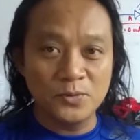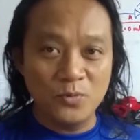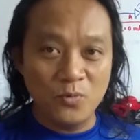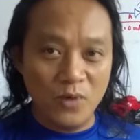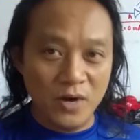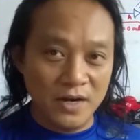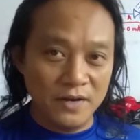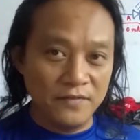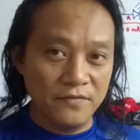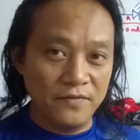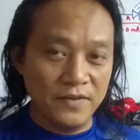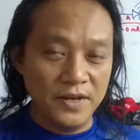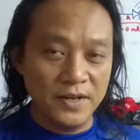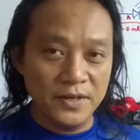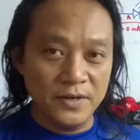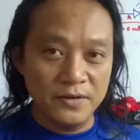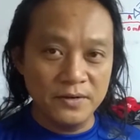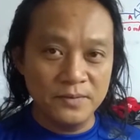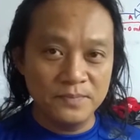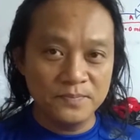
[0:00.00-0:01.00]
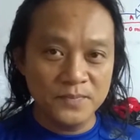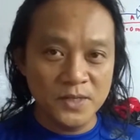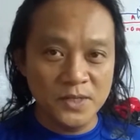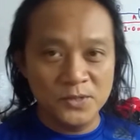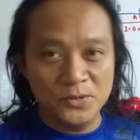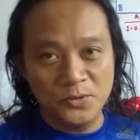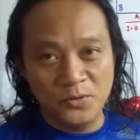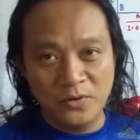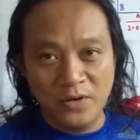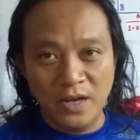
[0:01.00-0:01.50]
so episode 2
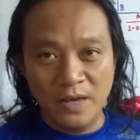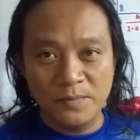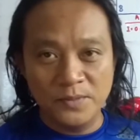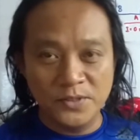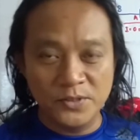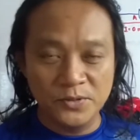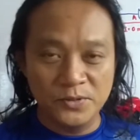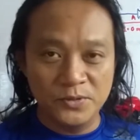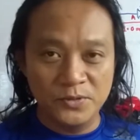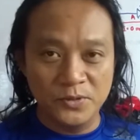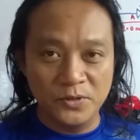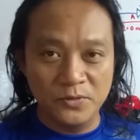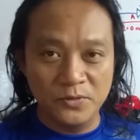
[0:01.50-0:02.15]
will coming soon